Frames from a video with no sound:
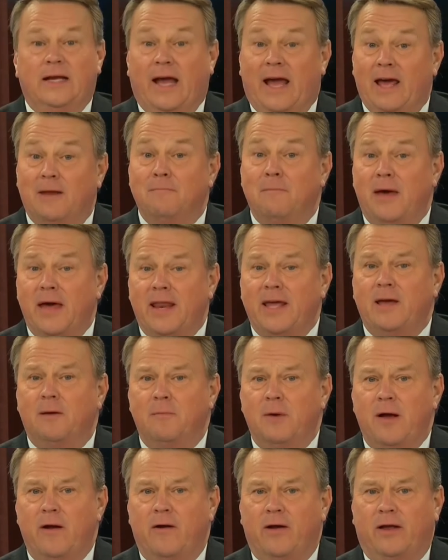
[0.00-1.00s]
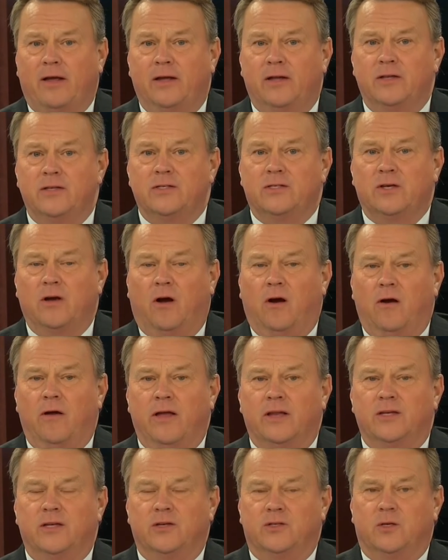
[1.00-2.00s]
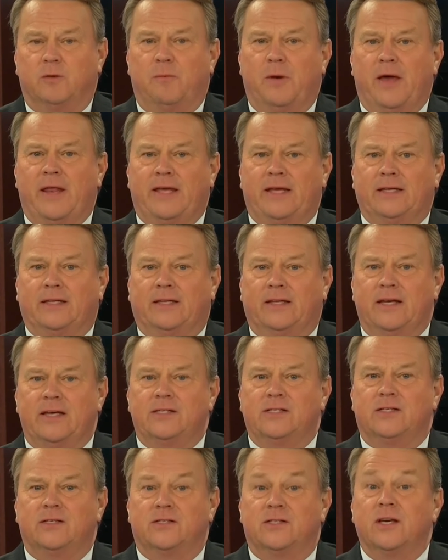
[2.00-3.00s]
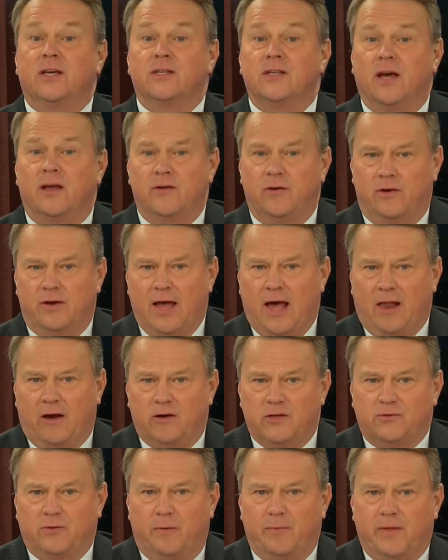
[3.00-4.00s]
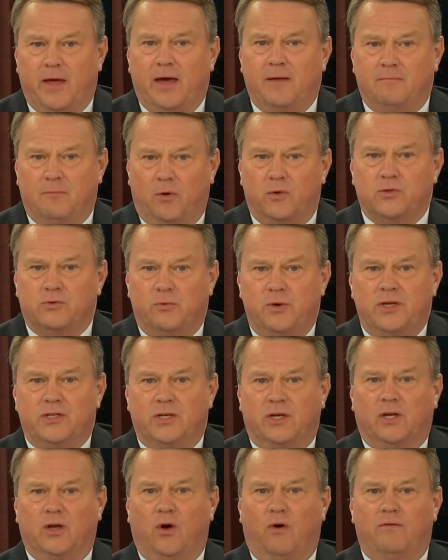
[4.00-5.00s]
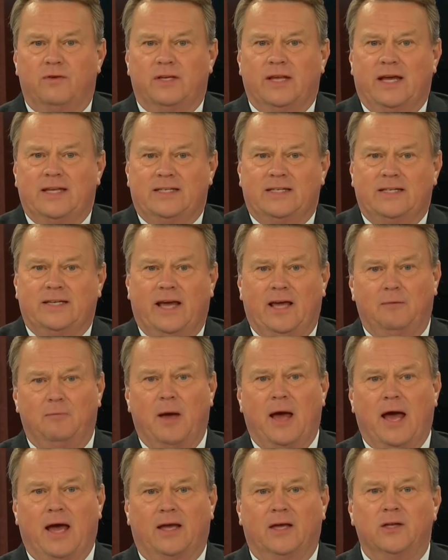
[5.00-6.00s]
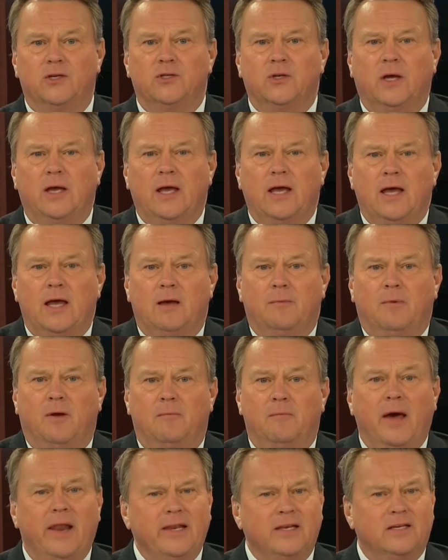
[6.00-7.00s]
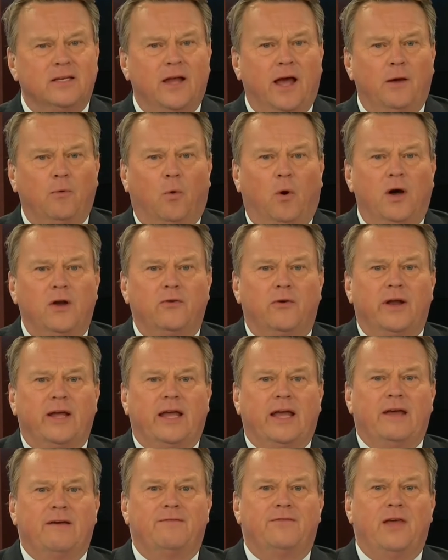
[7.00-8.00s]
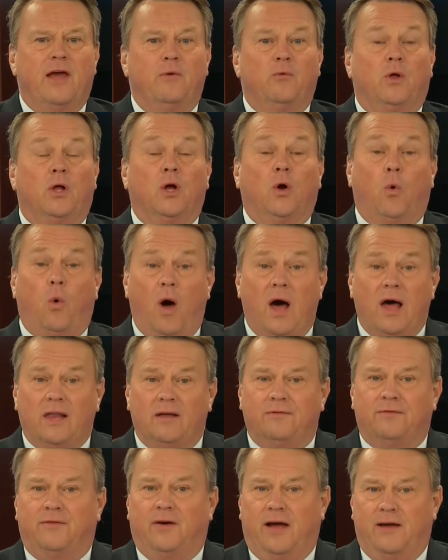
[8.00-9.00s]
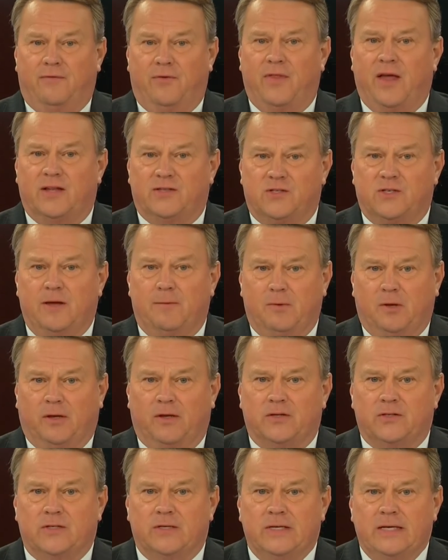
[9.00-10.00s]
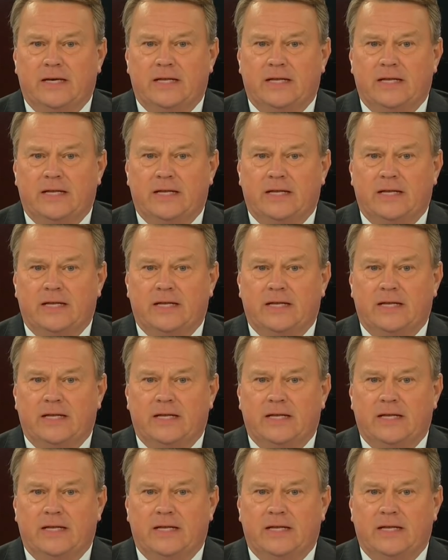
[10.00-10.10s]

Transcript: And many Americans are anticipating at least $600 from that most recent COVID-19 aid package. But many tonight wondering if they will qualify for that stimulus.